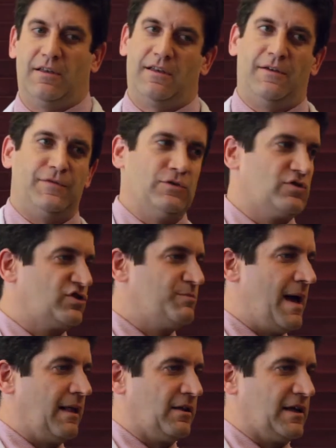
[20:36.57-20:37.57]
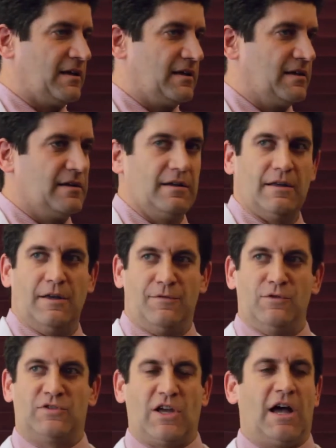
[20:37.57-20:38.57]
If you smell it, if
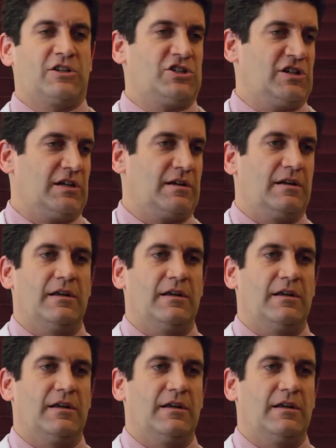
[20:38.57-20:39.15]
you touch it,